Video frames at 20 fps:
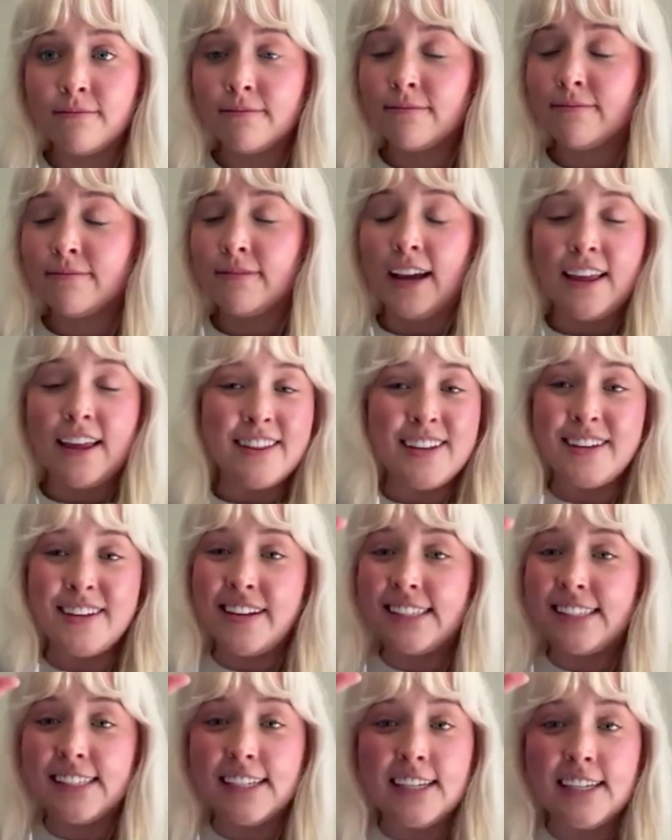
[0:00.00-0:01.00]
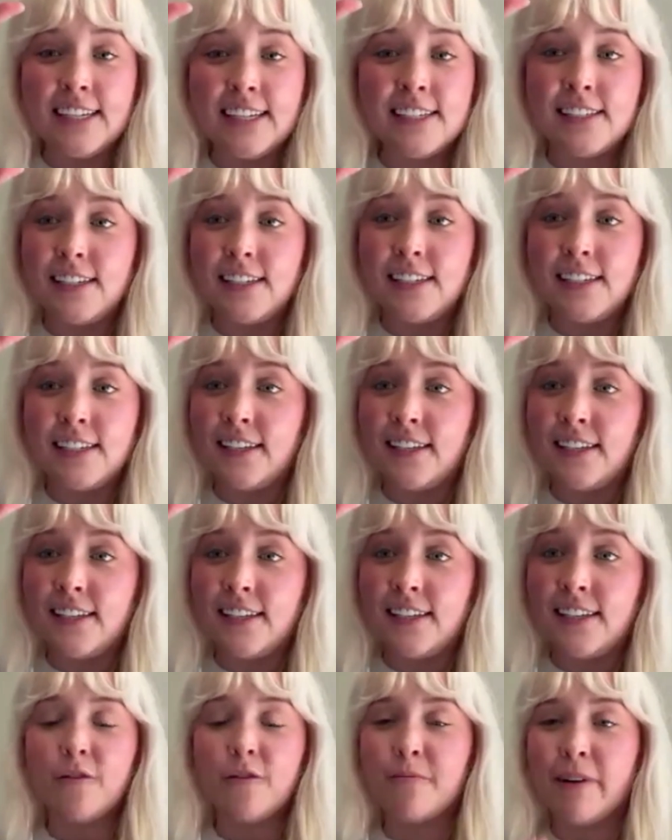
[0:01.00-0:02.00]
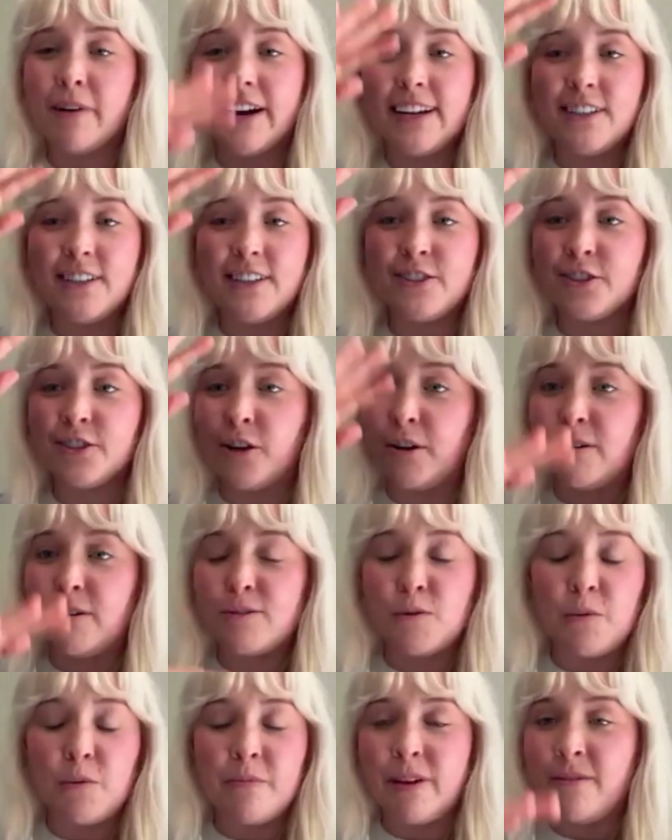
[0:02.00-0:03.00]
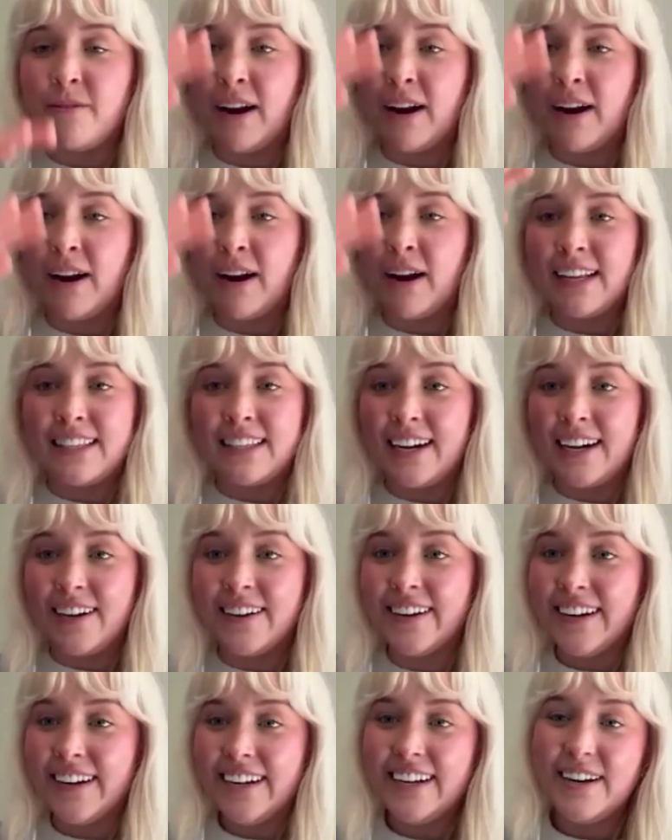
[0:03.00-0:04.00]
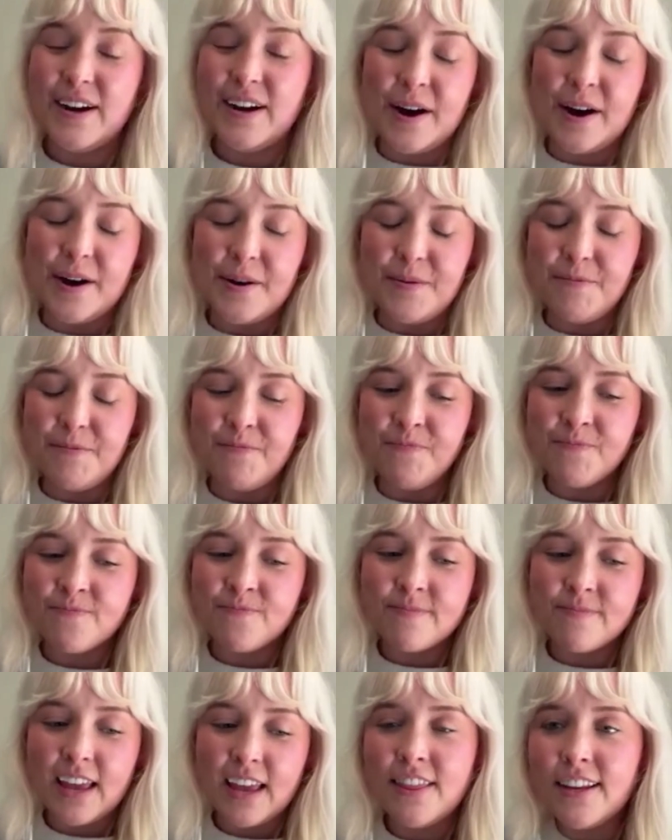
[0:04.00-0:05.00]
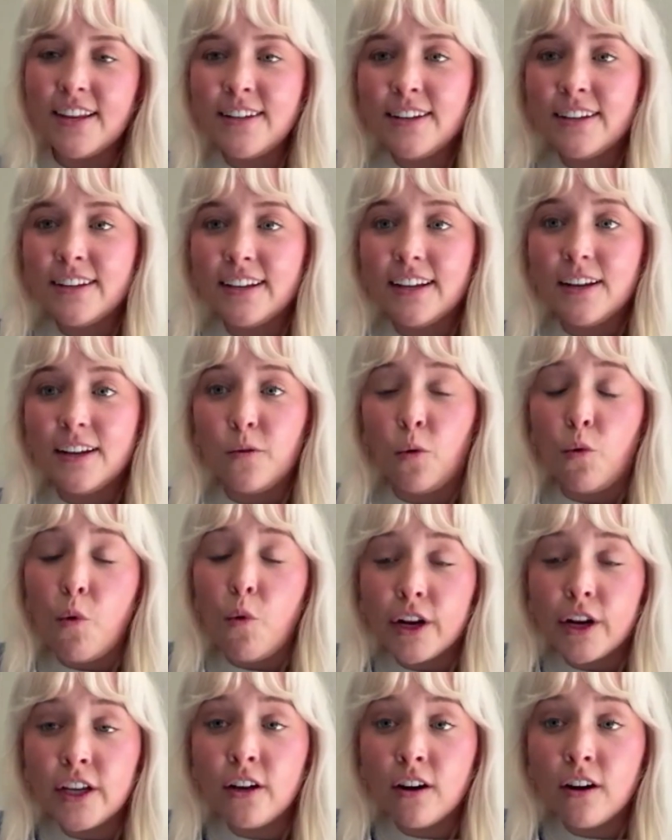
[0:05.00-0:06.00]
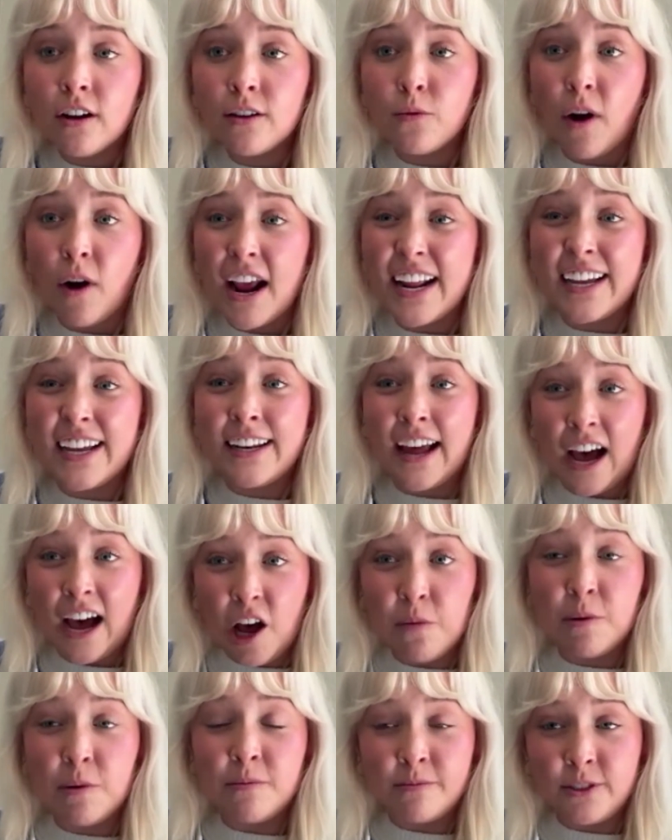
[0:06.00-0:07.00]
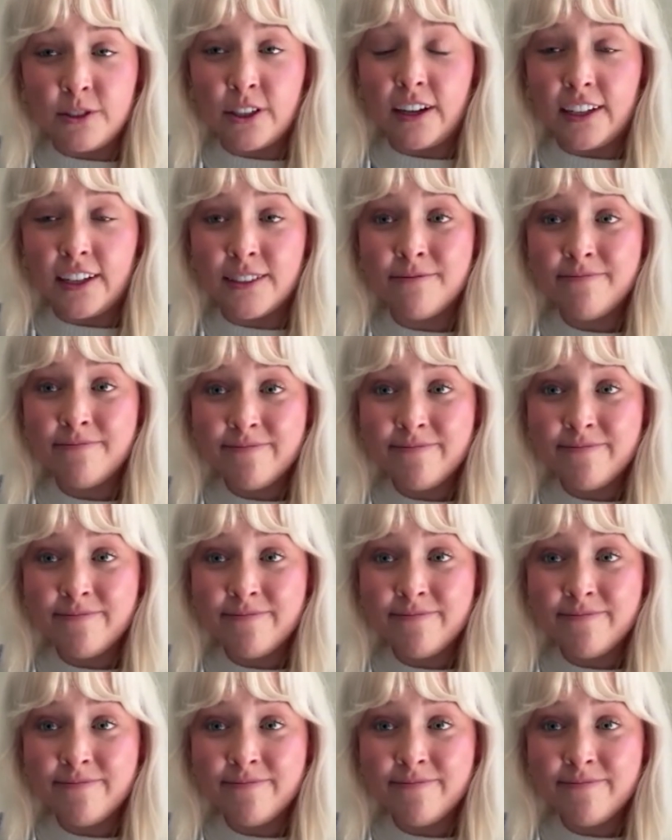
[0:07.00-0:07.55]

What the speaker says: and then it's easy. All of my shows will be right there. And then we're working on writing an album, John.